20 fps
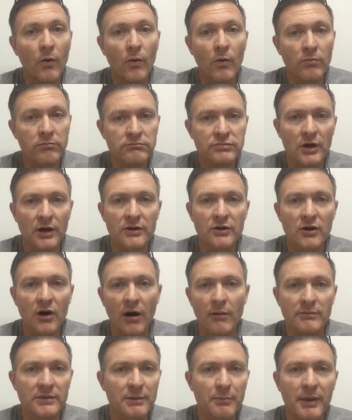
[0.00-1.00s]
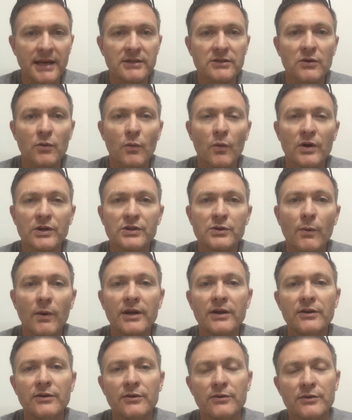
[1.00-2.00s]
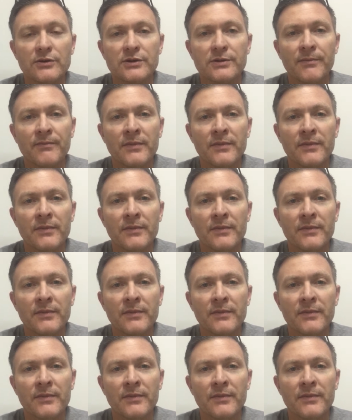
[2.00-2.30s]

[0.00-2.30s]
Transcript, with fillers: or .com, depends on what you want to use.